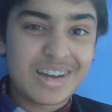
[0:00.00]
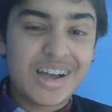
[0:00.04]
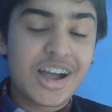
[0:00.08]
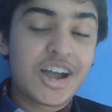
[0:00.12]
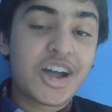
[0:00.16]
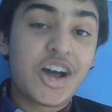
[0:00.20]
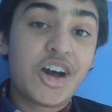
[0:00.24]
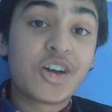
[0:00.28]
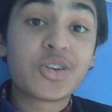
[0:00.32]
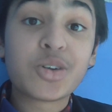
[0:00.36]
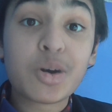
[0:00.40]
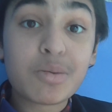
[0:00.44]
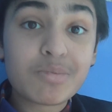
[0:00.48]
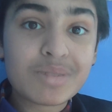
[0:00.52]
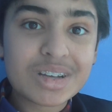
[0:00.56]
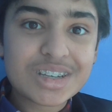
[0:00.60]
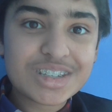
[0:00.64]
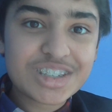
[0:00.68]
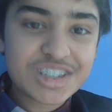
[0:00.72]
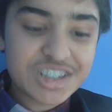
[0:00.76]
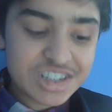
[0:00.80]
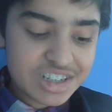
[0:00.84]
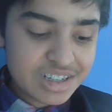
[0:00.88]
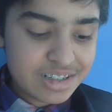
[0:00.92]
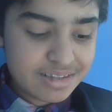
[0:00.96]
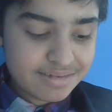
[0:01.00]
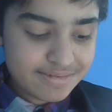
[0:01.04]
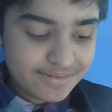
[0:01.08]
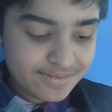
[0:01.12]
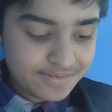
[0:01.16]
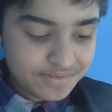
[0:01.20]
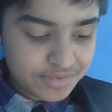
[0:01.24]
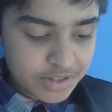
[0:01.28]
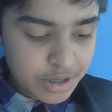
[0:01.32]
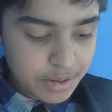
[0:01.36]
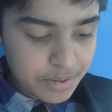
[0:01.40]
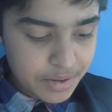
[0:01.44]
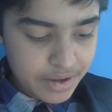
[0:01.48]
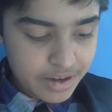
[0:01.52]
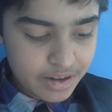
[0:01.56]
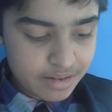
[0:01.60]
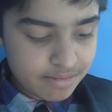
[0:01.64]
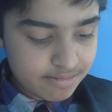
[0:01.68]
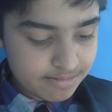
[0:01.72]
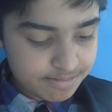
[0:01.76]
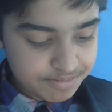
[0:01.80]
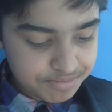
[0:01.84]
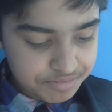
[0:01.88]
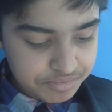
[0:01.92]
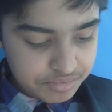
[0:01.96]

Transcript: I can't not mention it. There we go.